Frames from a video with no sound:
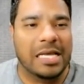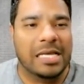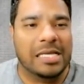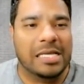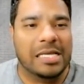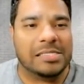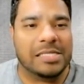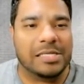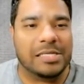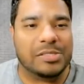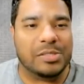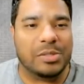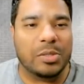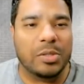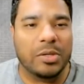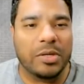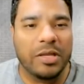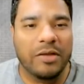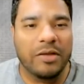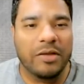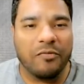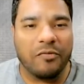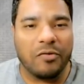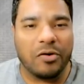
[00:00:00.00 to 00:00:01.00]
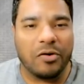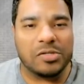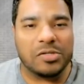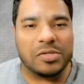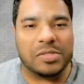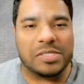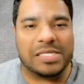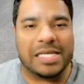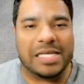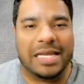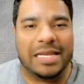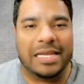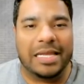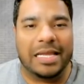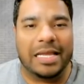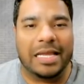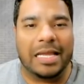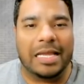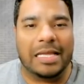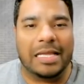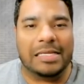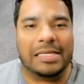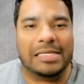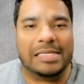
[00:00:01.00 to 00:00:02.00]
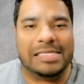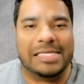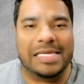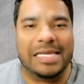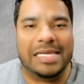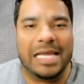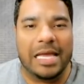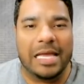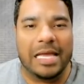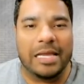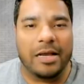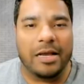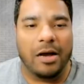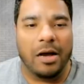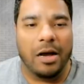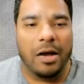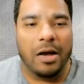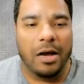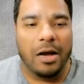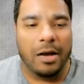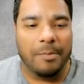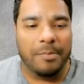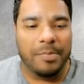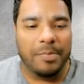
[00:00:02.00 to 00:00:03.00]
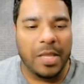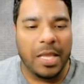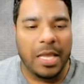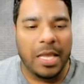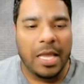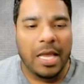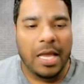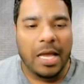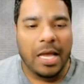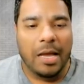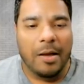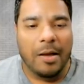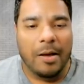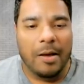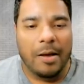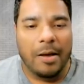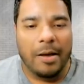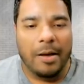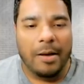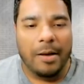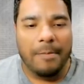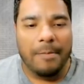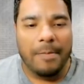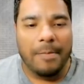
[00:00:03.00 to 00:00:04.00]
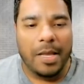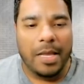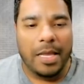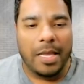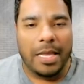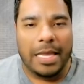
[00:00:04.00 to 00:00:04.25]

says, looking forward to attending the D A COM um,